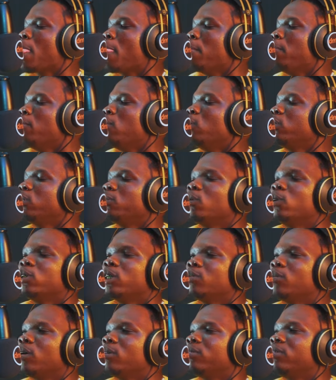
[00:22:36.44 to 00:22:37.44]
most
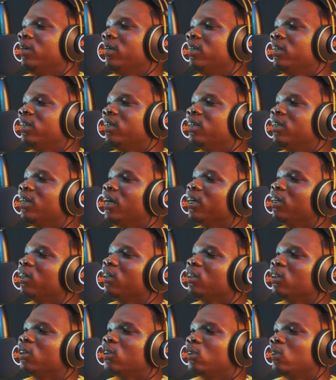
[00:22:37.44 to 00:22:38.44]
most of my friends just
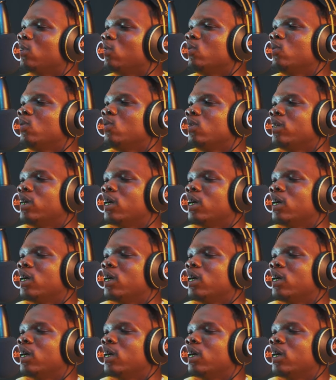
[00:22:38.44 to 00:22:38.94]
like do